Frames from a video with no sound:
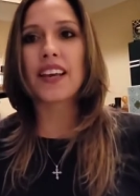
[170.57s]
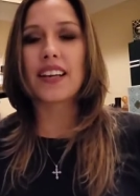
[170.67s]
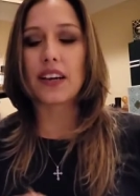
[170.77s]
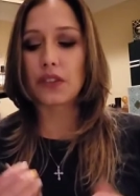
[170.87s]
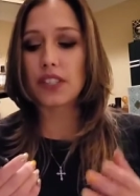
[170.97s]

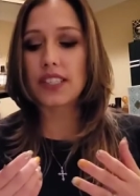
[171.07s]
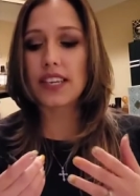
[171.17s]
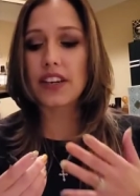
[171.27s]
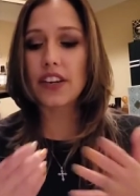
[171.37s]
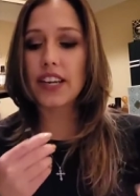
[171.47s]
Now,
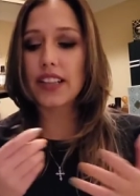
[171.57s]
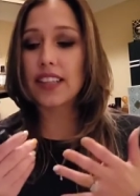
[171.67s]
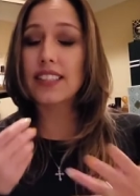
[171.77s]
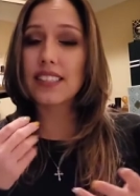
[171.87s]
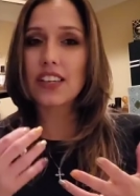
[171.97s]
cedar, the
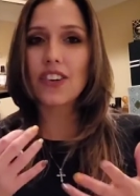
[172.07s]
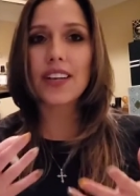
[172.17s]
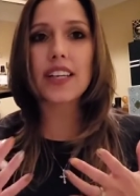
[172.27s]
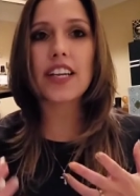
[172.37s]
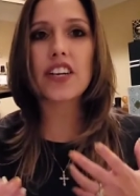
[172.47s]
cedar
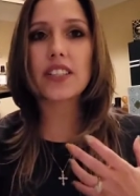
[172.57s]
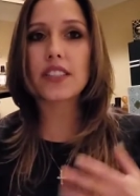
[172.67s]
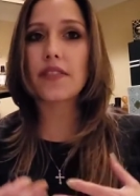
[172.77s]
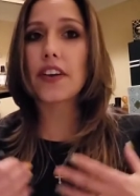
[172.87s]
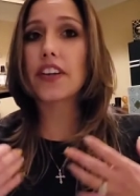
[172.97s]
in here is
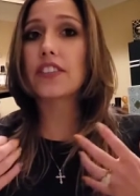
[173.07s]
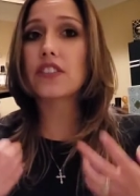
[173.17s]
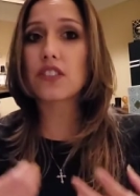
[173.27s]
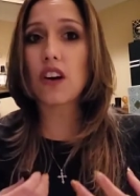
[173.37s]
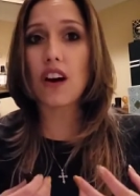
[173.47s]
a very
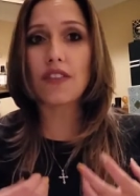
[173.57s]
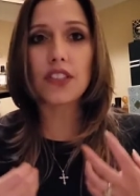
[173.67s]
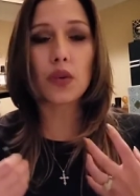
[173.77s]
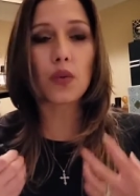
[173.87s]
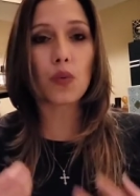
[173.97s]
soft,
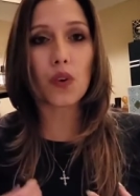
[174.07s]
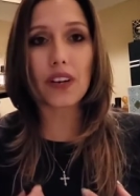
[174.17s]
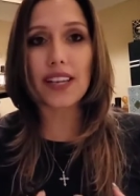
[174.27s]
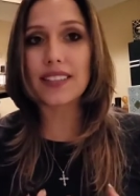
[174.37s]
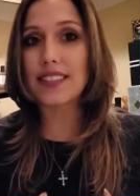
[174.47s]

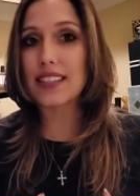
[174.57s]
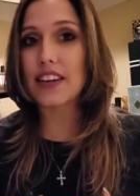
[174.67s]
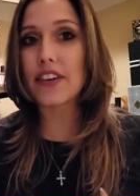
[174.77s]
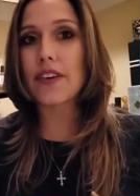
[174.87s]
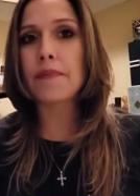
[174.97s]
woody
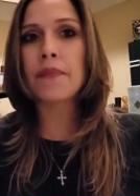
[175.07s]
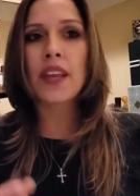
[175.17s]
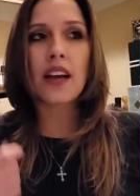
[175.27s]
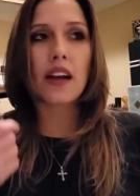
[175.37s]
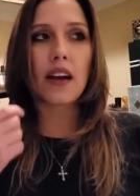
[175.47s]
cedar.
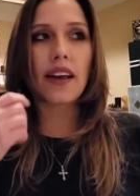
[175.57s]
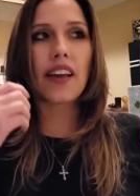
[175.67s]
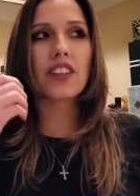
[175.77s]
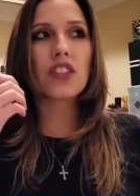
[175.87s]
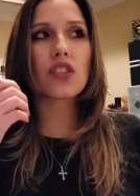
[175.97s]
Uh,
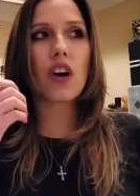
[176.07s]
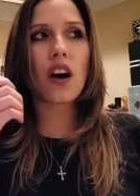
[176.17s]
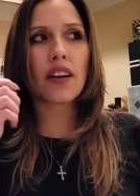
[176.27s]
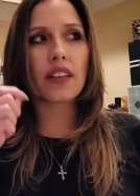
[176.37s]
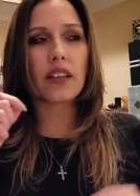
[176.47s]
it's
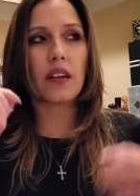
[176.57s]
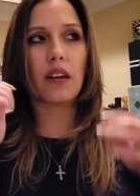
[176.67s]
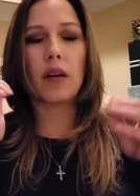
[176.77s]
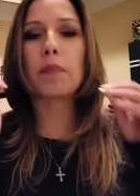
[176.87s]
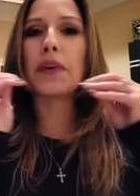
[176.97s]
not
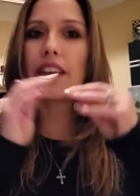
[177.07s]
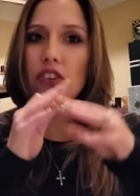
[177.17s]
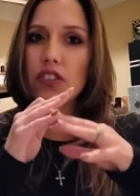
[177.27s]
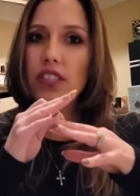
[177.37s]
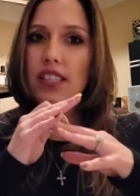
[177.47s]
a, a,
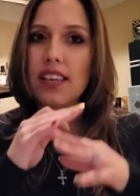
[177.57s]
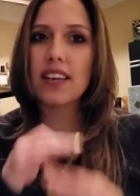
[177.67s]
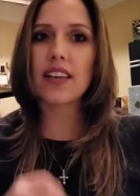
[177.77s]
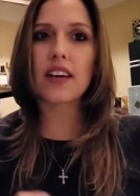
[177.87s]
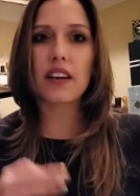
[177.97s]
piercing